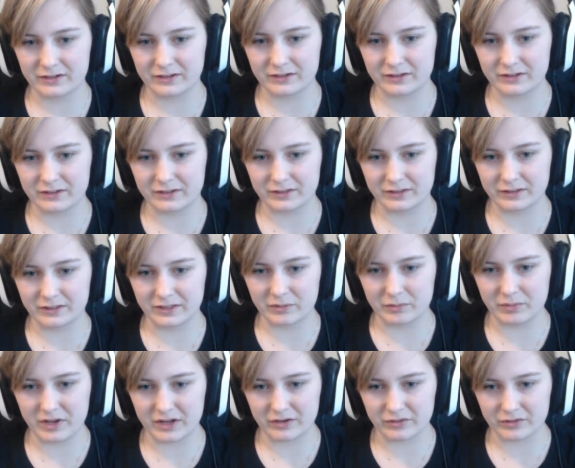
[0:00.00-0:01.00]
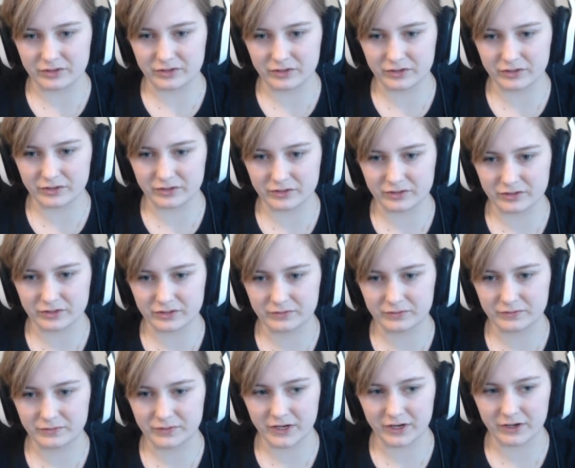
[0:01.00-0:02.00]
nearly man, returns.
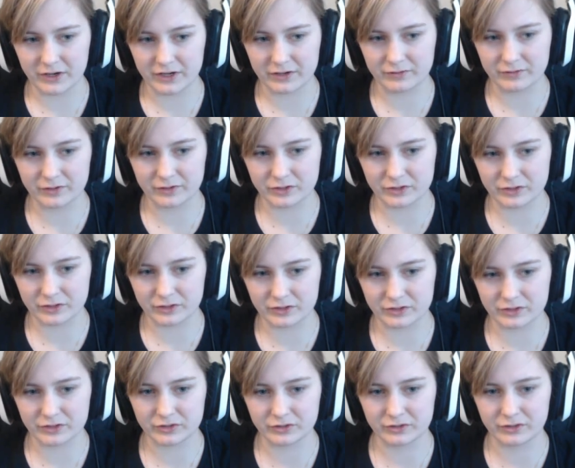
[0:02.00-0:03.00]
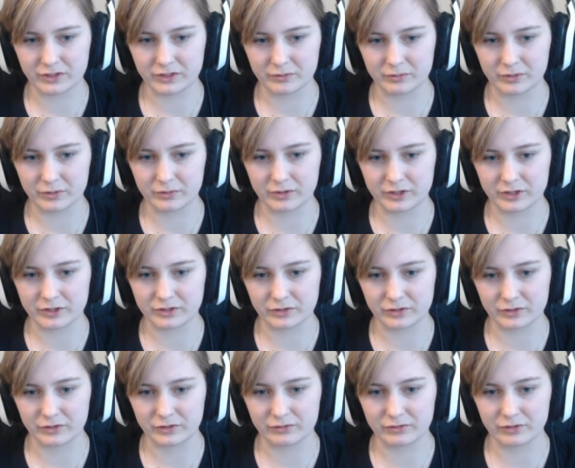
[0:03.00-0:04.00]
I'll head for the church. Surely an abomination
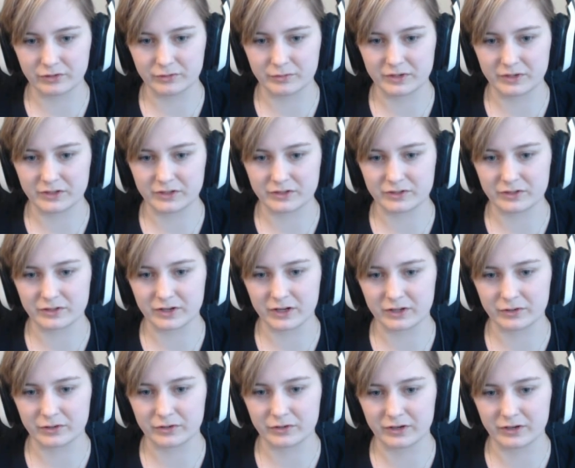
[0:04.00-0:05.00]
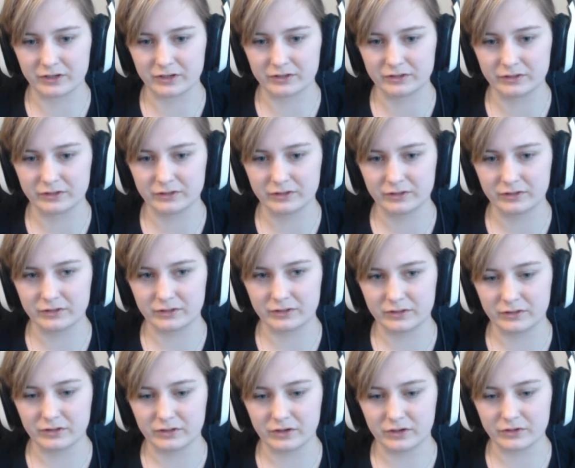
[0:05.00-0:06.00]
cannot follow me into the hallowed ground.
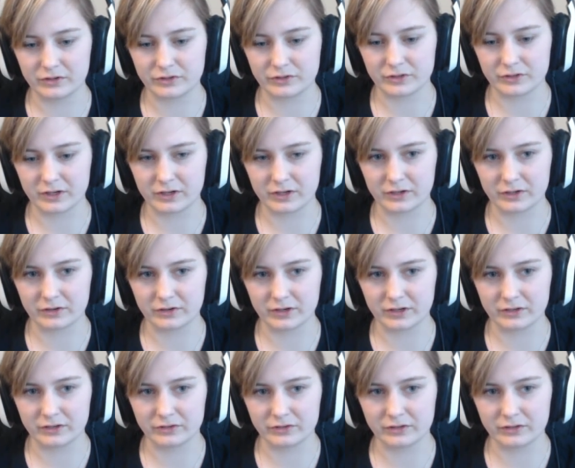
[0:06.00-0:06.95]
Onto the hallowed ground.